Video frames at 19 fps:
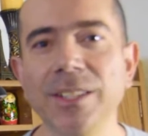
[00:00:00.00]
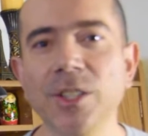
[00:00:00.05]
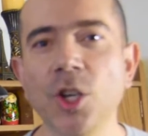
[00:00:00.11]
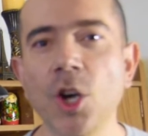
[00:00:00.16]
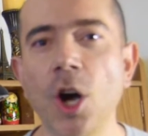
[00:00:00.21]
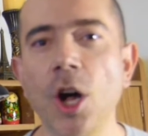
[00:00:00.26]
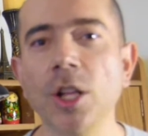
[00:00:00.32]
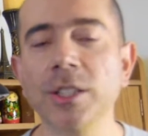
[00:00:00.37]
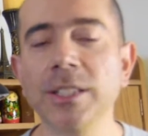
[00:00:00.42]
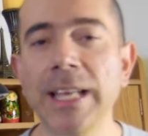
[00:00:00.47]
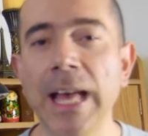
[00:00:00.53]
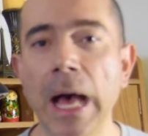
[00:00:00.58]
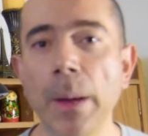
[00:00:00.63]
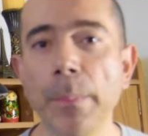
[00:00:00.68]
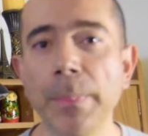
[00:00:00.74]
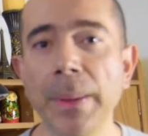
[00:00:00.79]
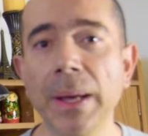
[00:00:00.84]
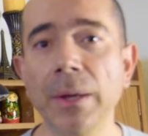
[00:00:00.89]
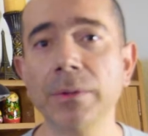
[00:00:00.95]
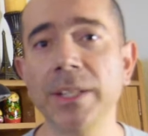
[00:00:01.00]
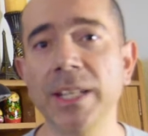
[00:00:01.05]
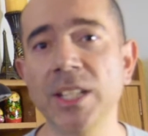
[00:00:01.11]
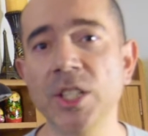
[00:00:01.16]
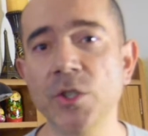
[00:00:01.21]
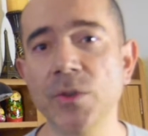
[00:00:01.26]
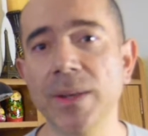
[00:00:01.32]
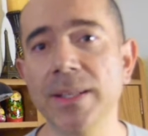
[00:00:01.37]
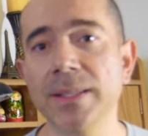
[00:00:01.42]
called compound
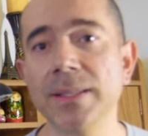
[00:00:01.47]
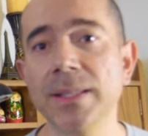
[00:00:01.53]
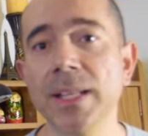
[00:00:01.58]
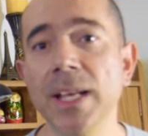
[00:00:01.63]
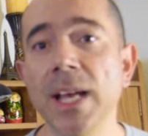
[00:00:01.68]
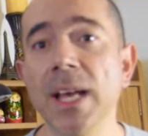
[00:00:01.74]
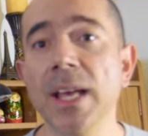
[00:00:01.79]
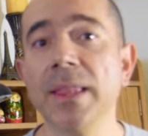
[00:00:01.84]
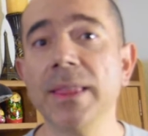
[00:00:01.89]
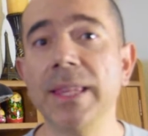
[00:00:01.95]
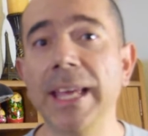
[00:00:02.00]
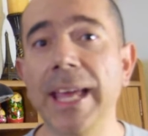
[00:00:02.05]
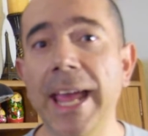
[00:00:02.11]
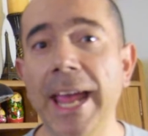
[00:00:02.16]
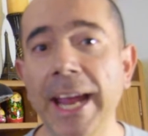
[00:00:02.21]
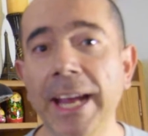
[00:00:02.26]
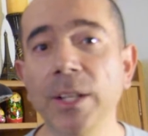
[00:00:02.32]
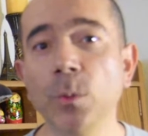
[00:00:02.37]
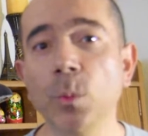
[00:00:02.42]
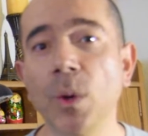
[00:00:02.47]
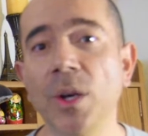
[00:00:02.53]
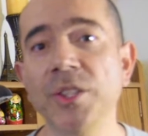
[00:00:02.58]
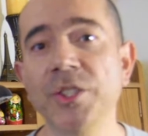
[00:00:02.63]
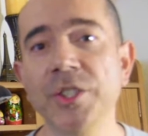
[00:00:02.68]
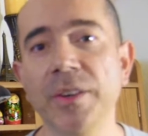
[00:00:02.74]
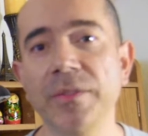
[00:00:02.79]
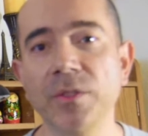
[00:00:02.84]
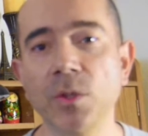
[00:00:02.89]
interest the eighth
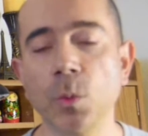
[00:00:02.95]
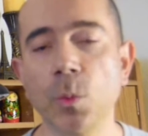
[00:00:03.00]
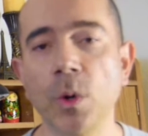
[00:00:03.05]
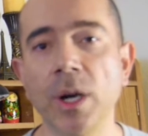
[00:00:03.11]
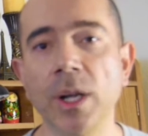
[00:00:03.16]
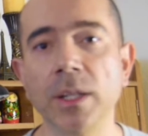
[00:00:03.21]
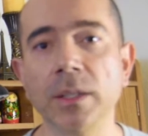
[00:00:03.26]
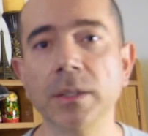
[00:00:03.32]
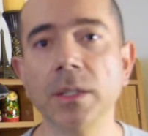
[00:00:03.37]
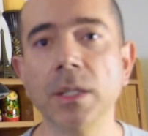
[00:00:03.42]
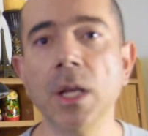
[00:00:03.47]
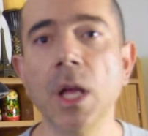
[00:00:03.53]
wonder of the world.